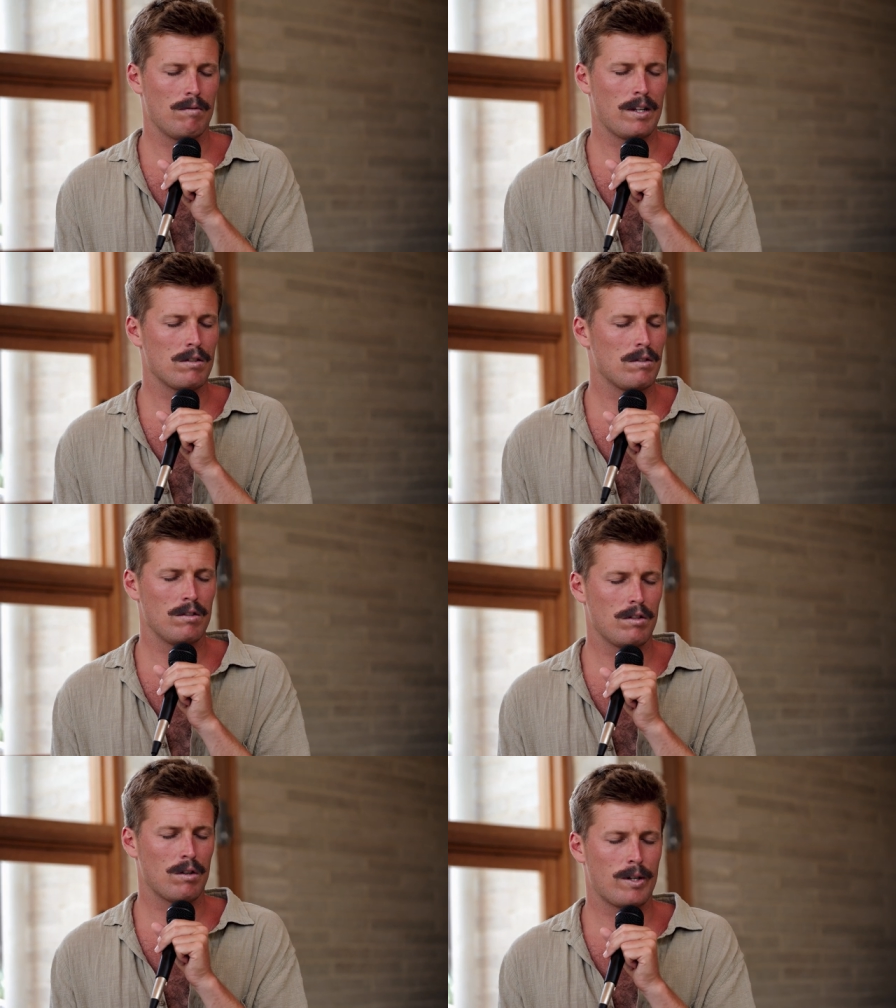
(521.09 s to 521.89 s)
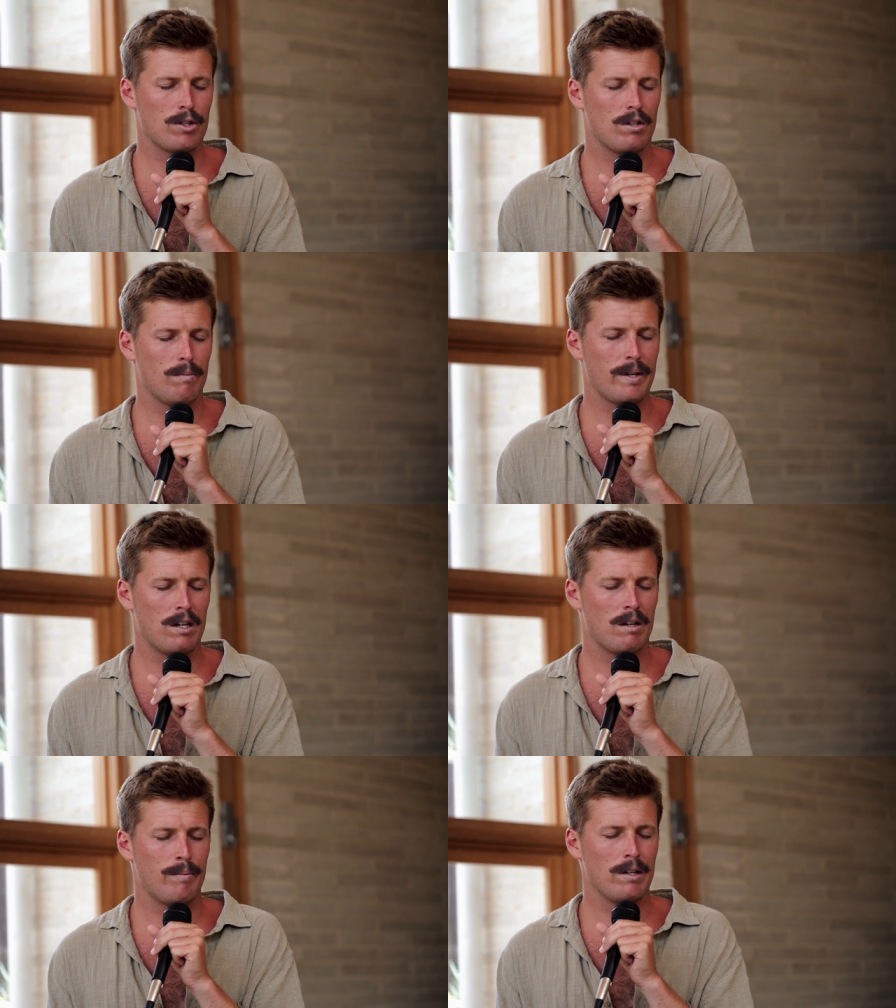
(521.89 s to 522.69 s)
There's, there's no question
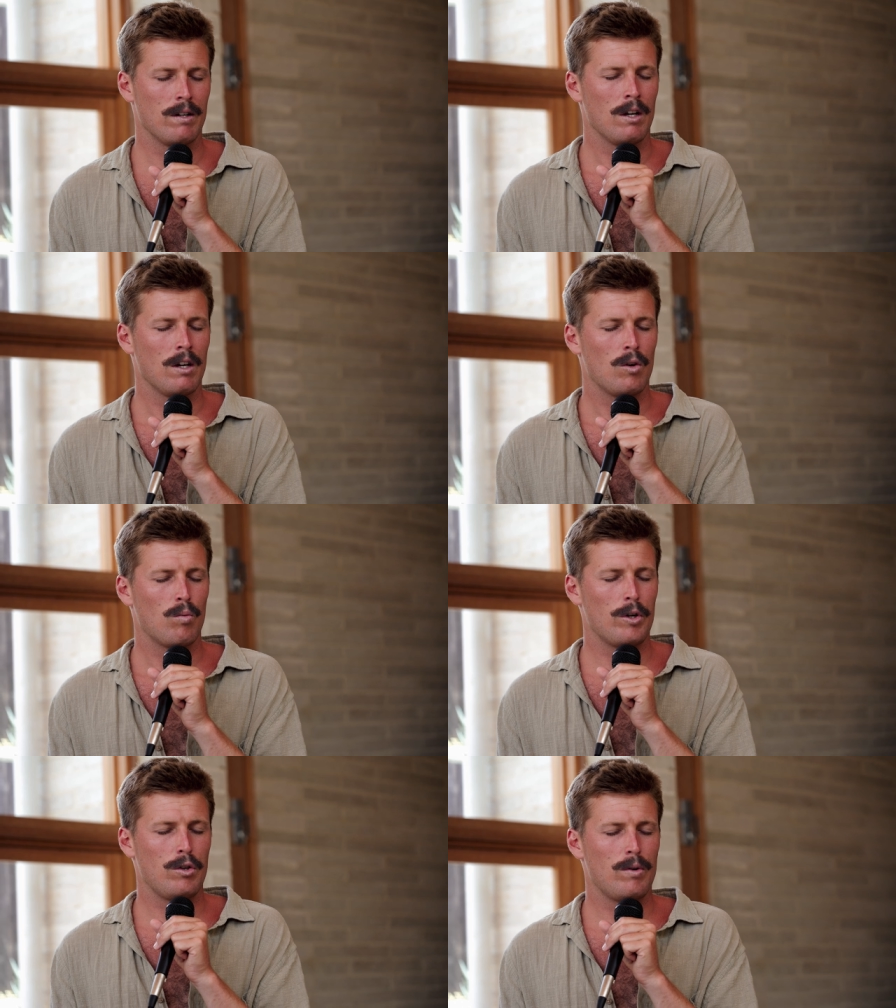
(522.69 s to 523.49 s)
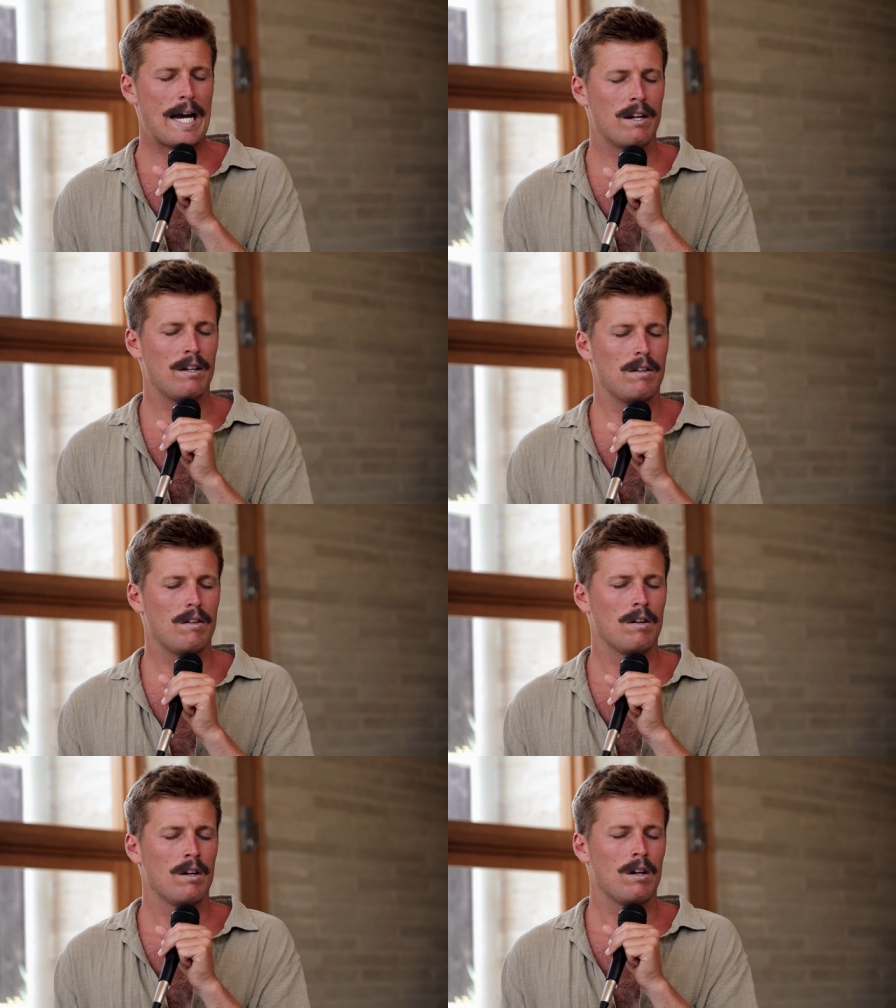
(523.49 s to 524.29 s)
about it. But when you add
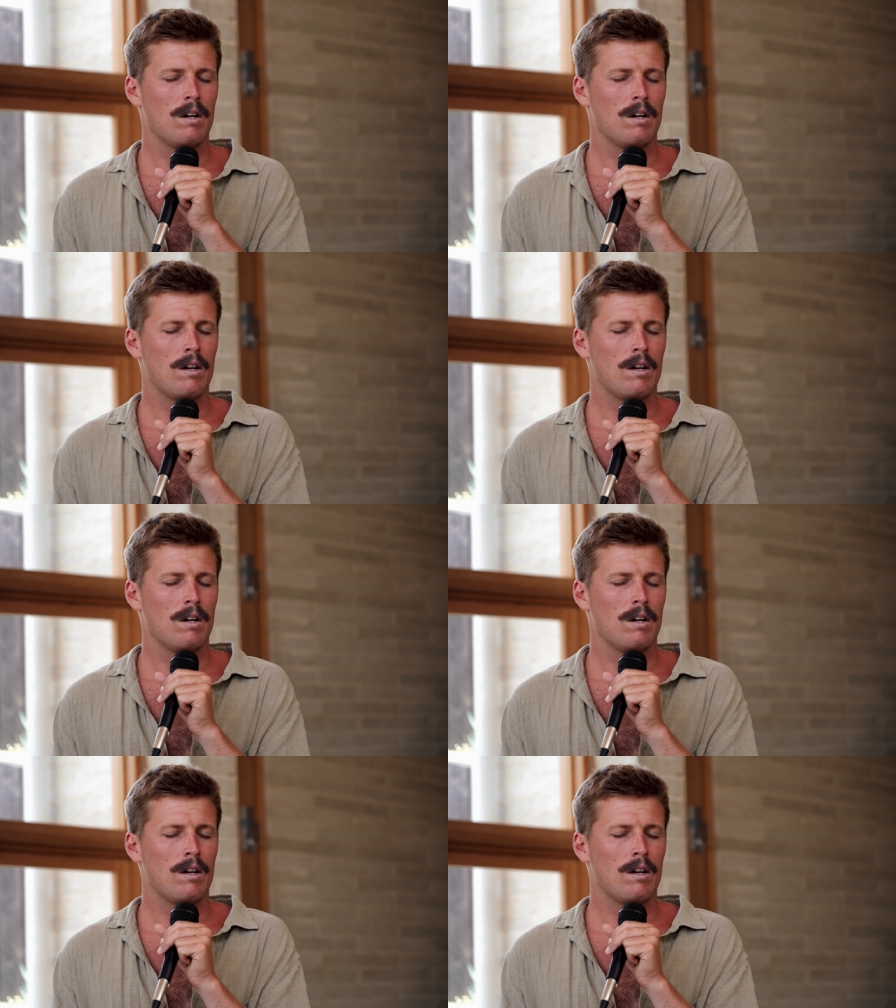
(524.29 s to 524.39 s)
in